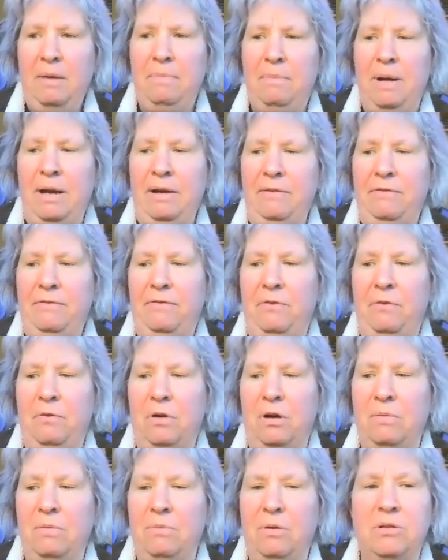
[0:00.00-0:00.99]
But
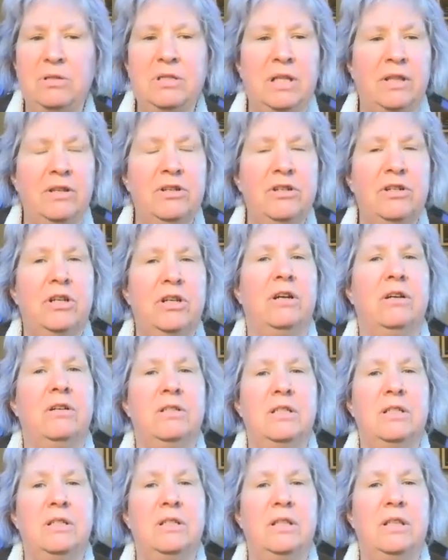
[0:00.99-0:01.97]
for most other
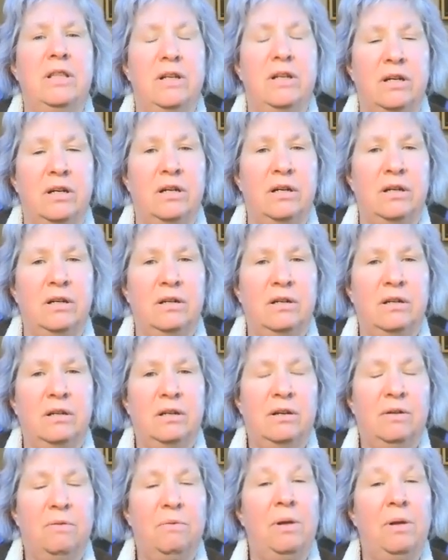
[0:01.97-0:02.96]
shows,
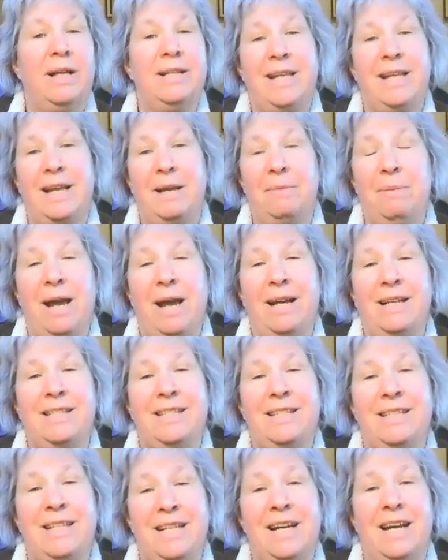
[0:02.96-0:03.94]
I take it back.
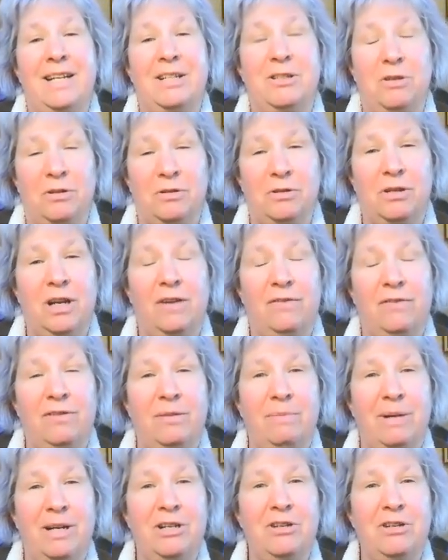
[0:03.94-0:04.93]
Teton is also
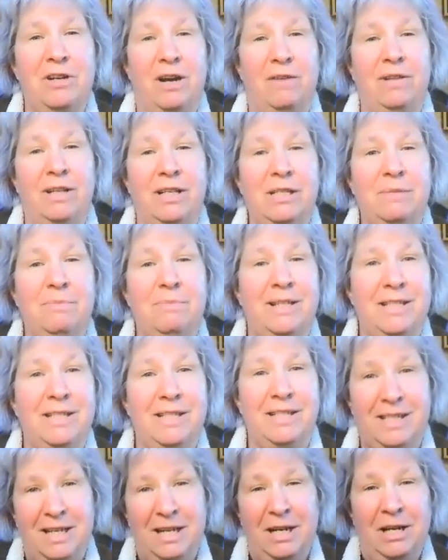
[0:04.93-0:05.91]
covering my travel
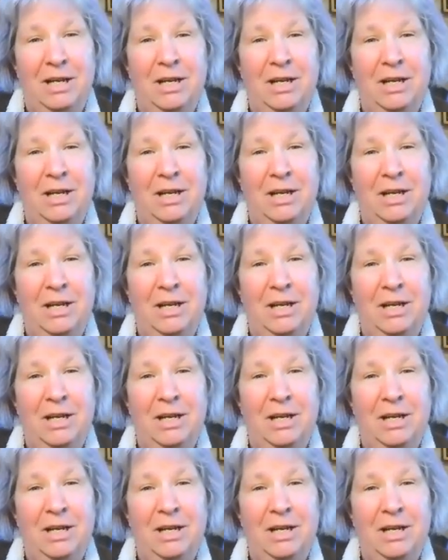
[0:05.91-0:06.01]
expenses.